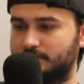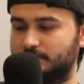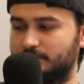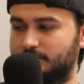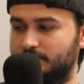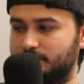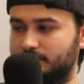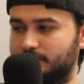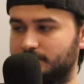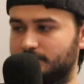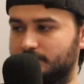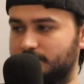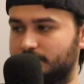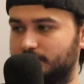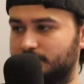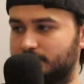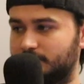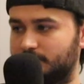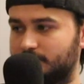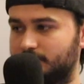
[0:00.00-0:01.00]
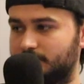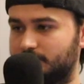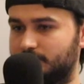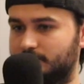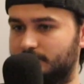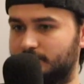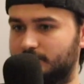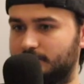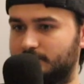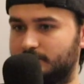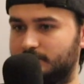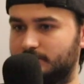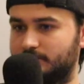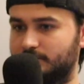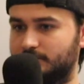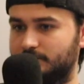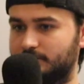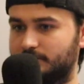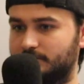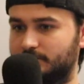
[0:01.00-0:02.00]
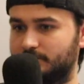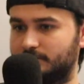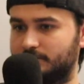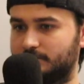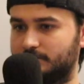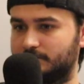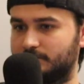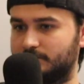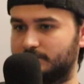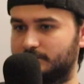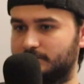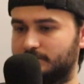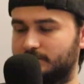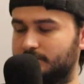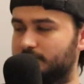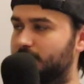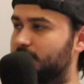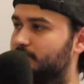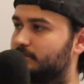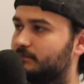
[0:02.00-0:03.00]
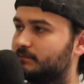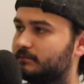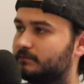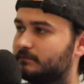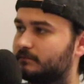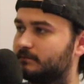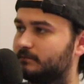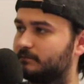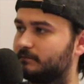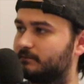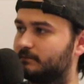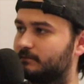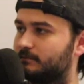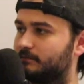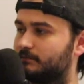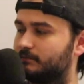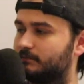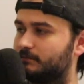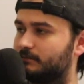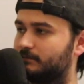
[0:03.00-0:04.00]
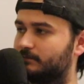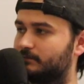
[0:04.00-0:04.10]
(not speaking)